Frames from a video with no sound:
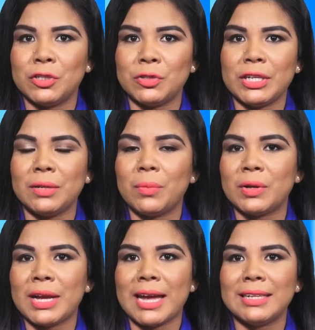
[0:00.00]
straight about
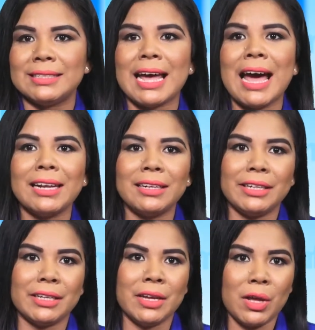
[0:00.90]
Guyana's
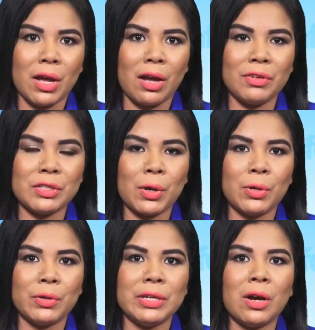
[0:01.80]
handling of its
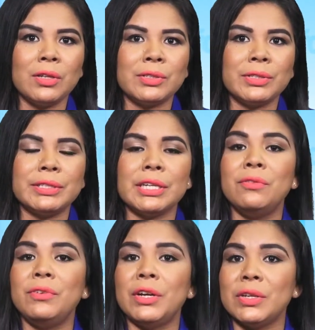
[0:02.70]
honorary consuls in
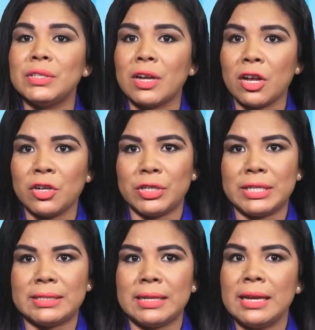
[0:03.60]
various
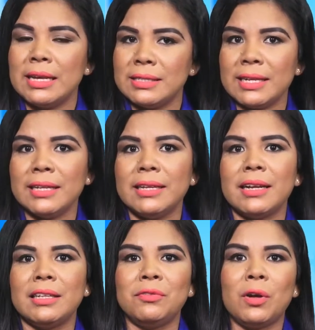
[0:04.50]
countries, stating
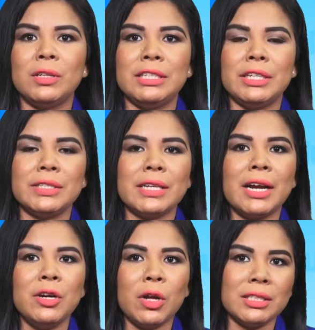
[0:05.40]
that the volunteers are
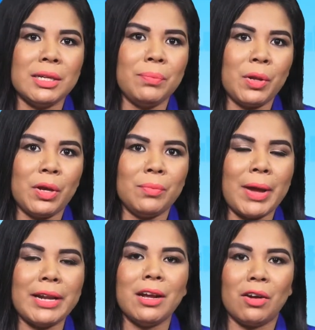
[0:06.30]
not employed by
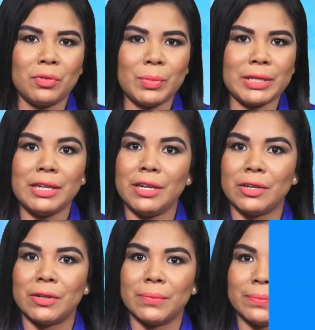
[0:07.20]
the government here.